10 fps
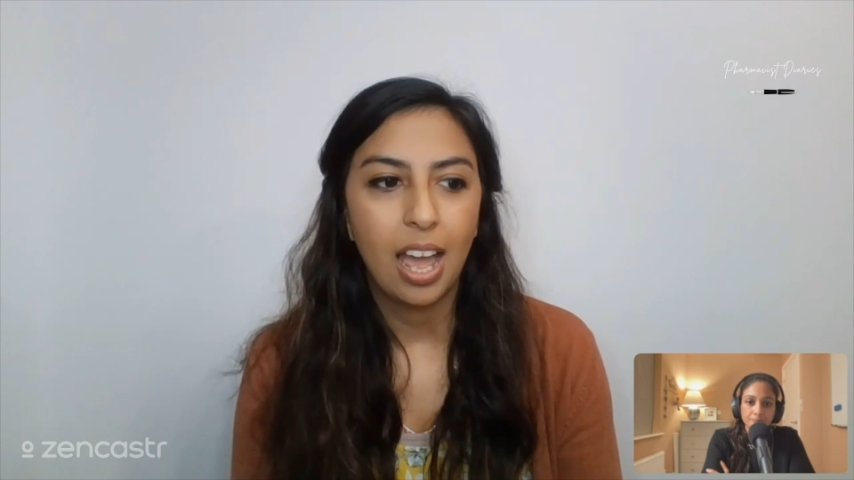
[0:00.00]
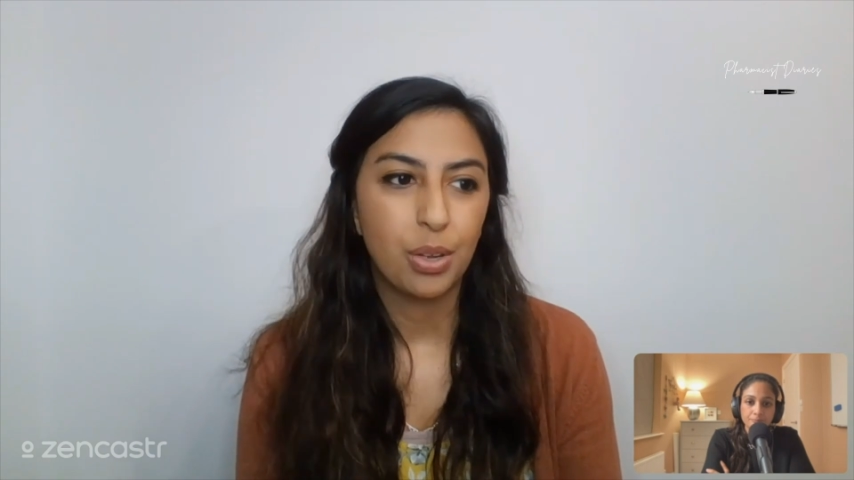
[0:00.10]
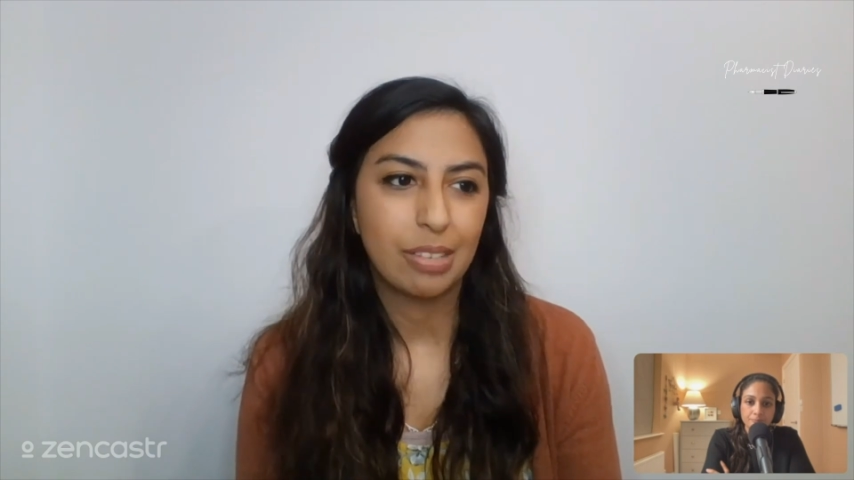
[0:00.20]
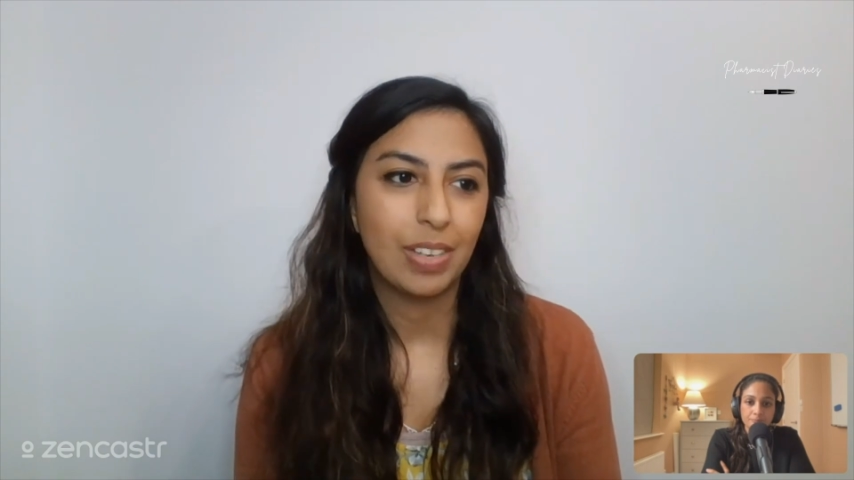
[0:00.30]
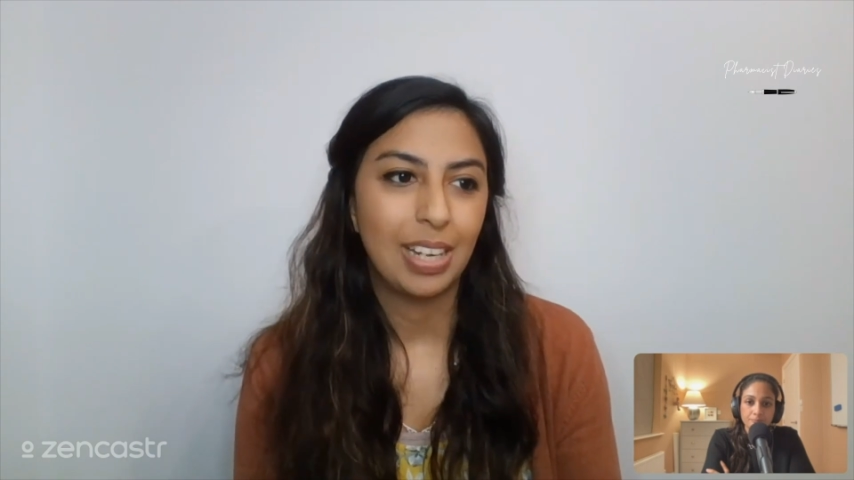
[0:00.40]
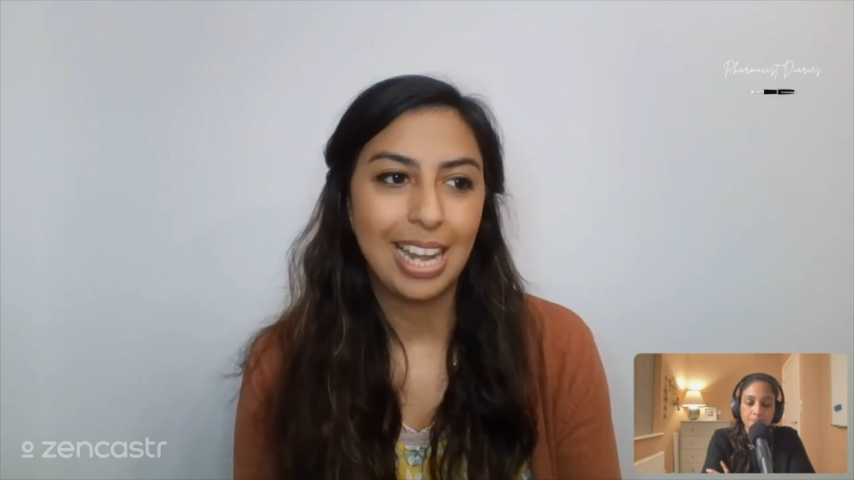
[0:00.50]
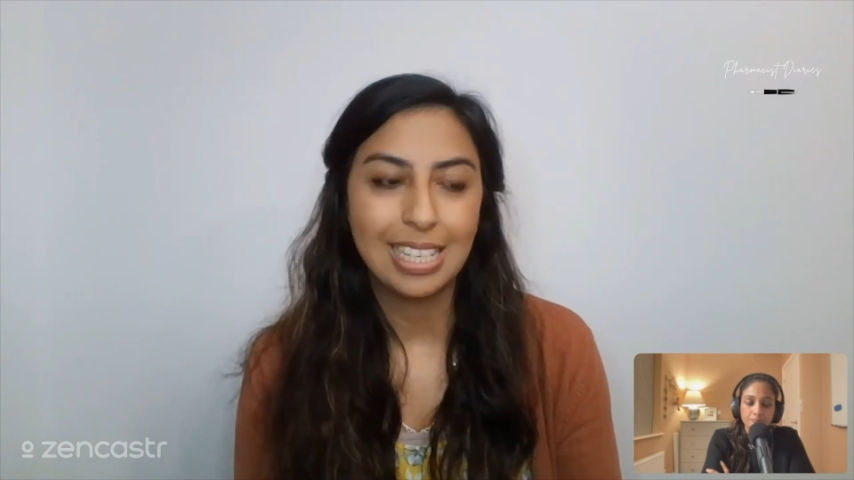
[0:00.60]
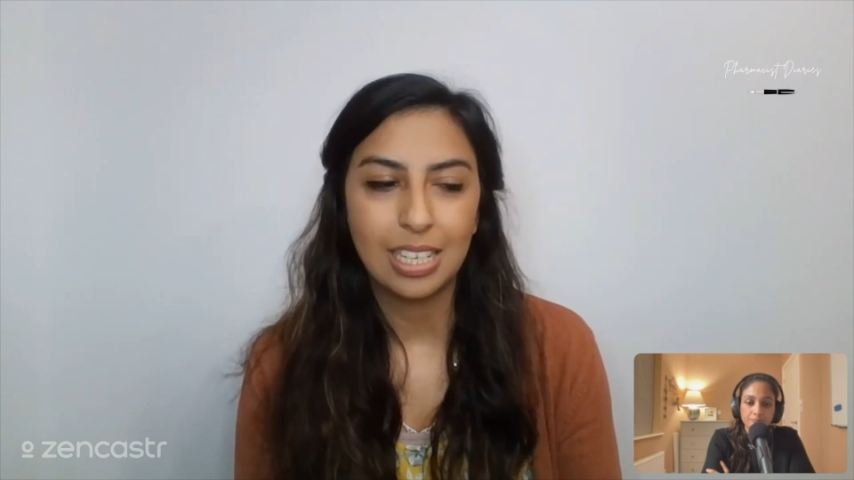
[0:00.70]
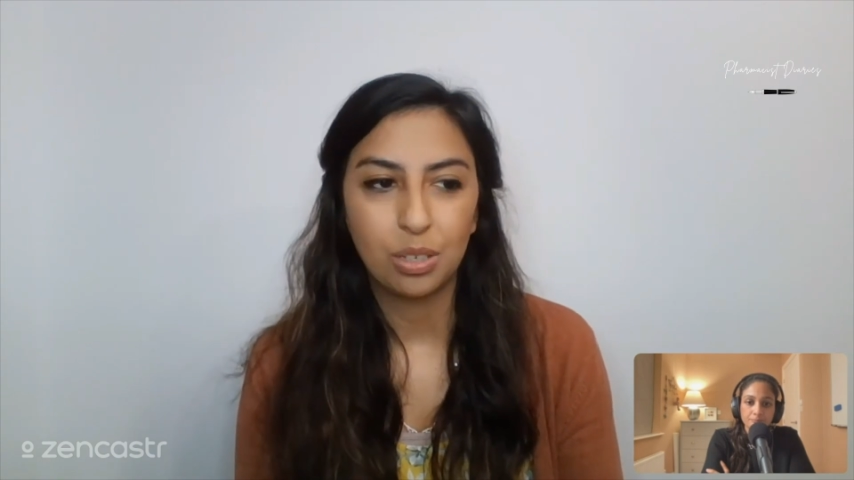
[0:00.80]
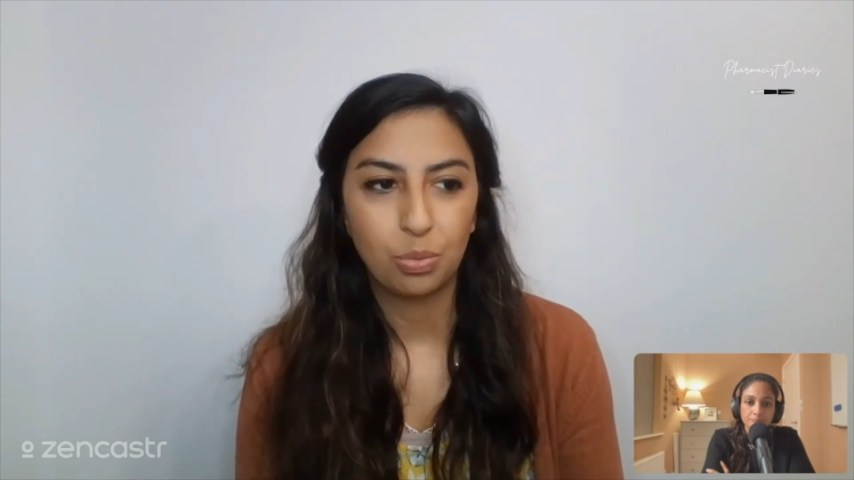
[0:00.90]
those
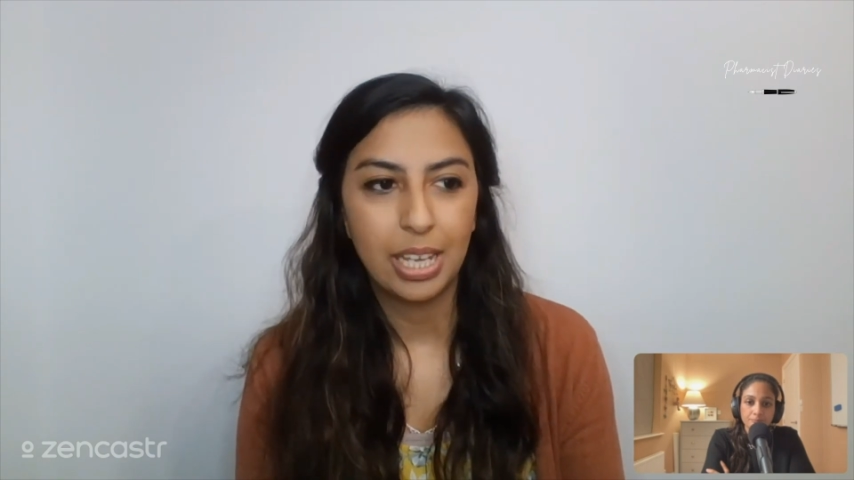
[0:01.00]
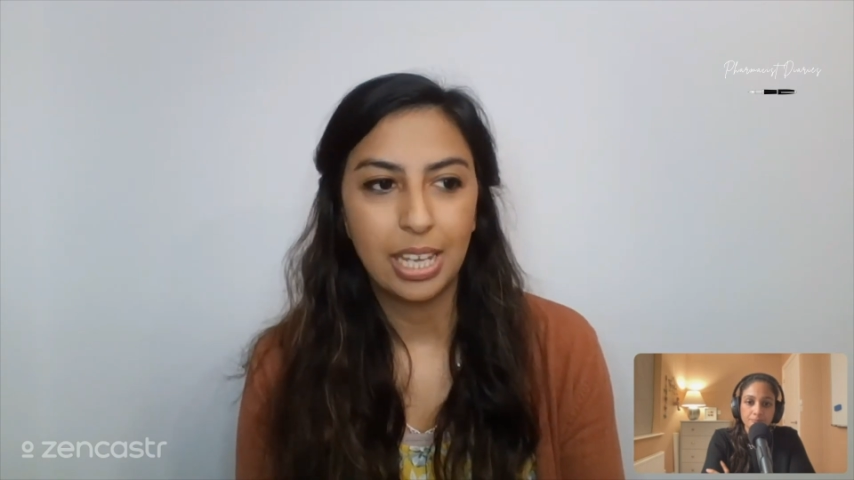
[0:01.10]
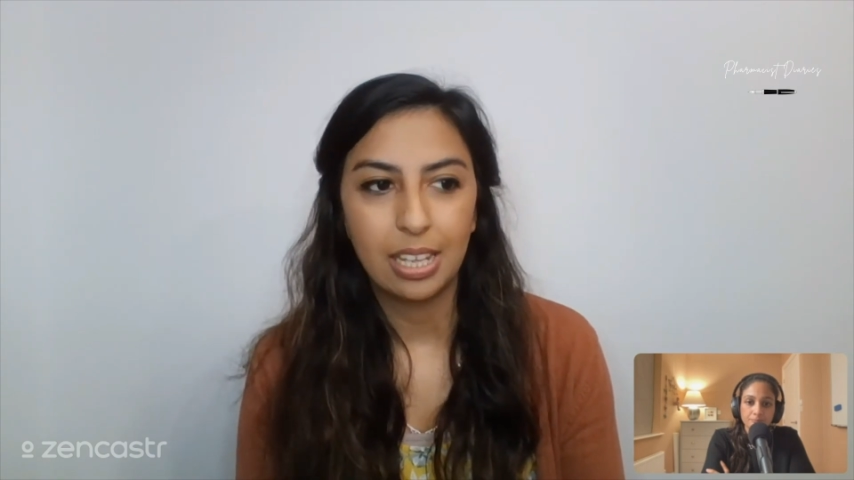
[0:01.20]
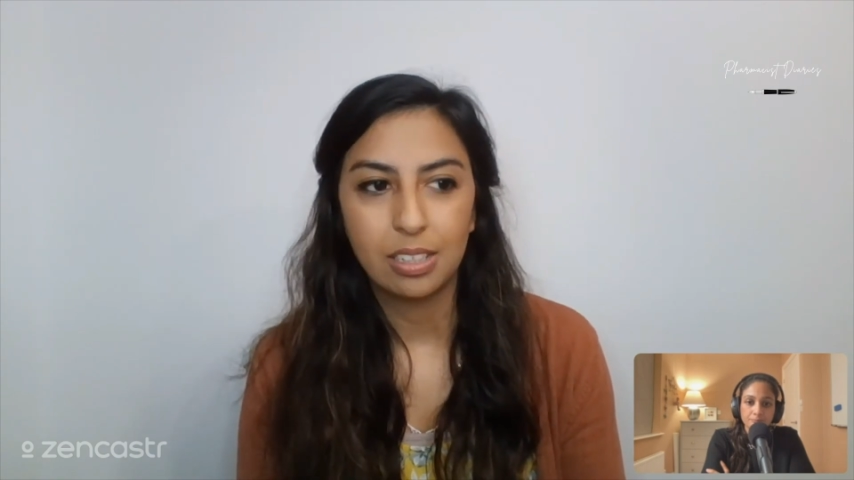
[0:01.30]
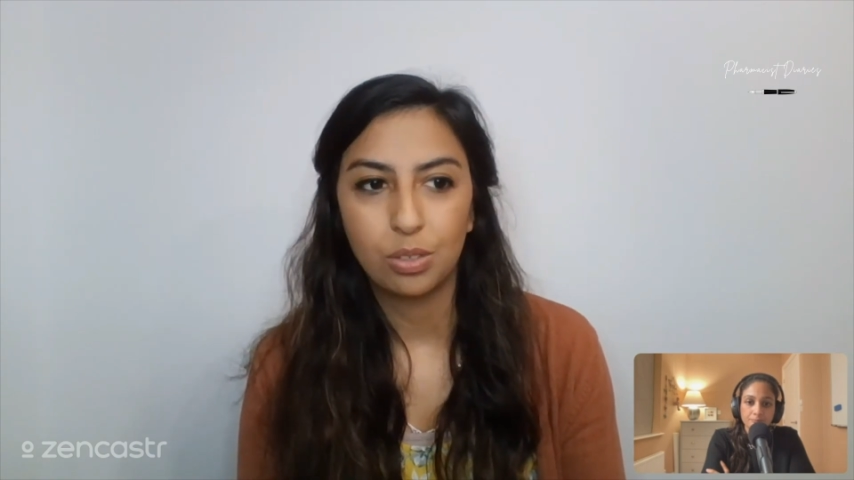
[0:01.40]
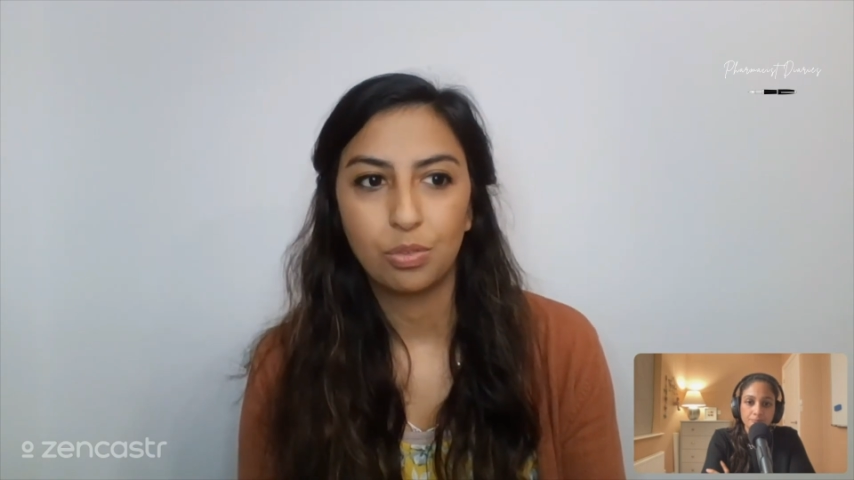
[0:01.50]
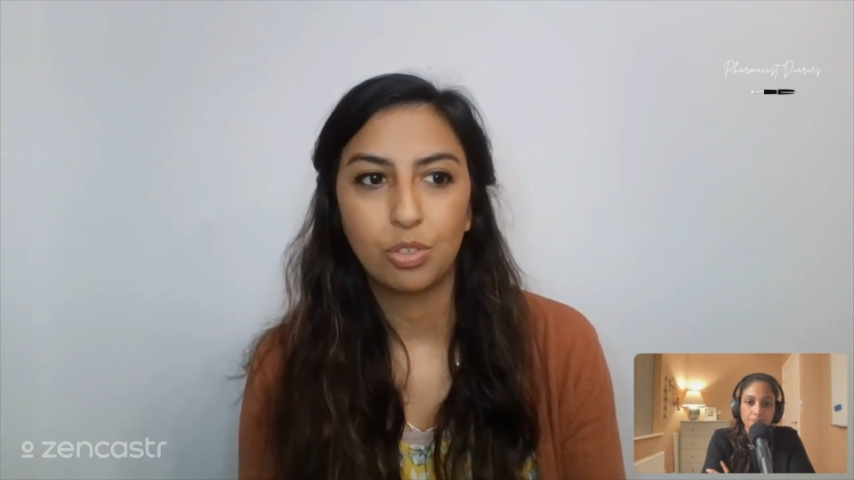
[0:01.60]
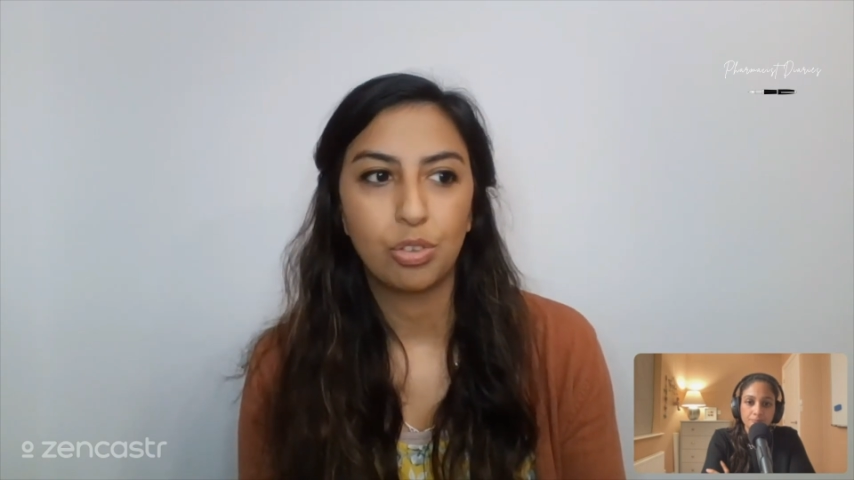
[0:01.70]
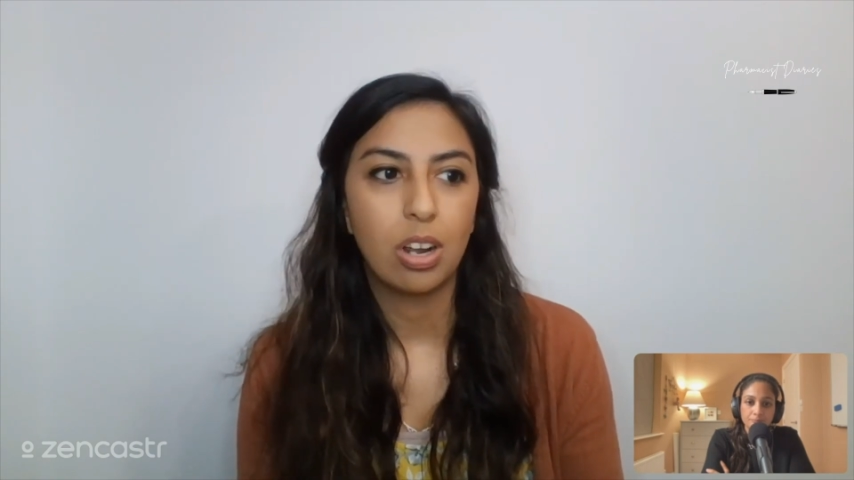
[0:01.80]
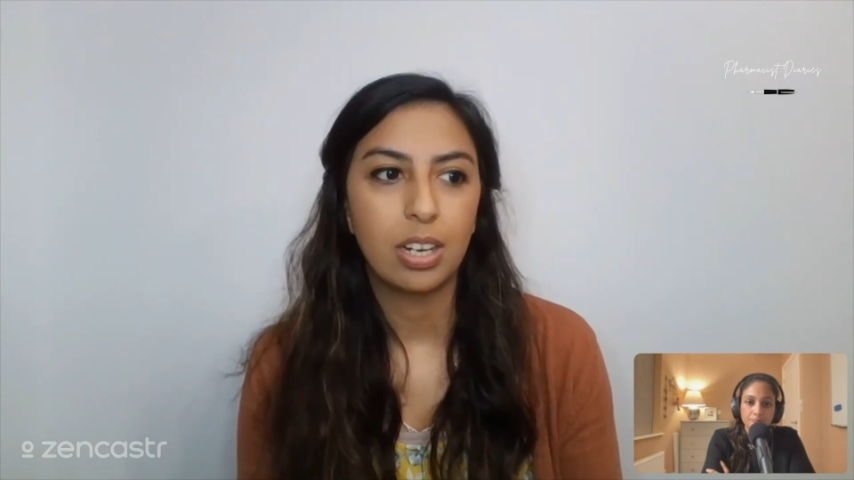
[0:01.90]
affiliated with sort
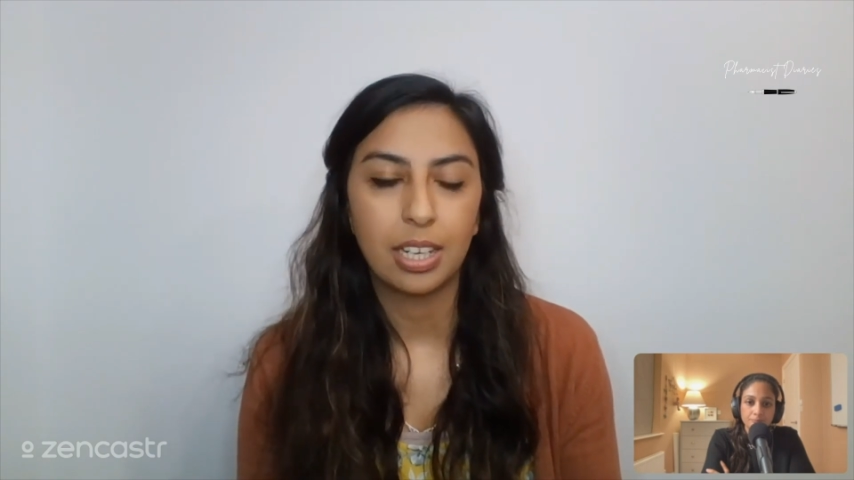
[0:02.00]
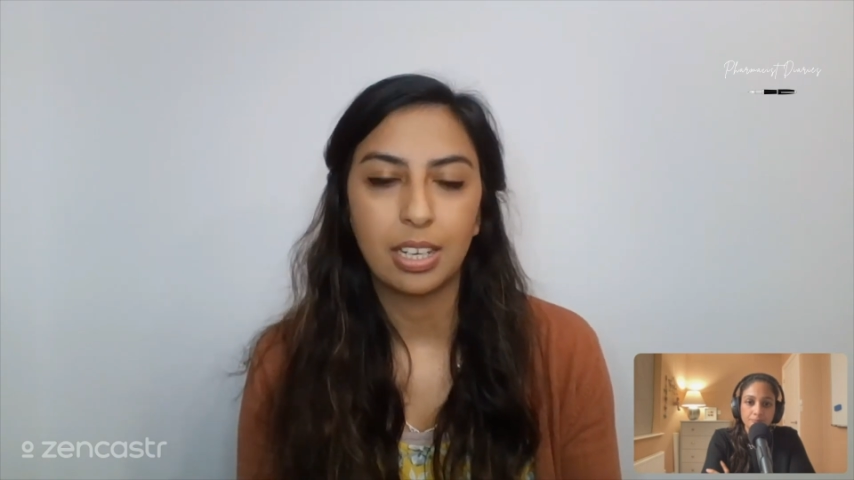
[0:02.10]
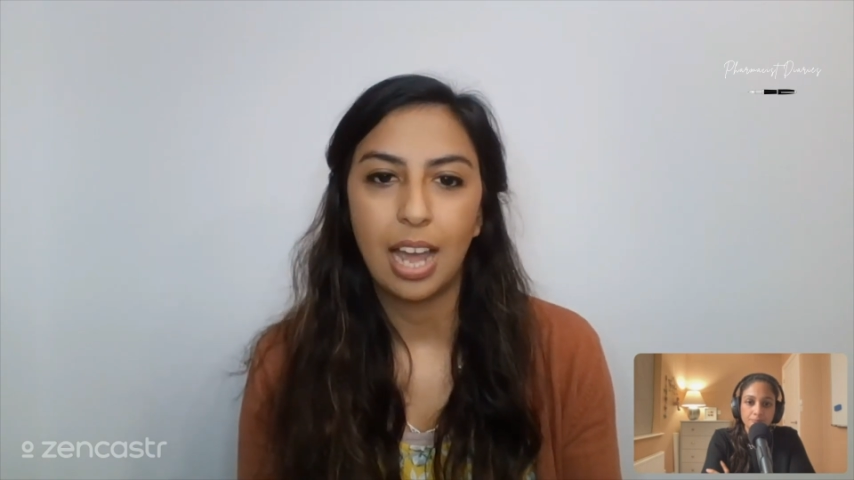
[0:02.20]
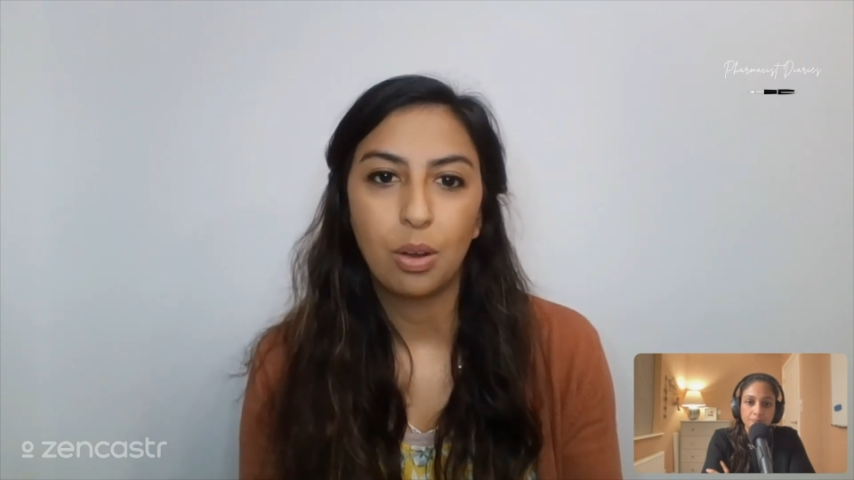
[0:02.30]
of drug and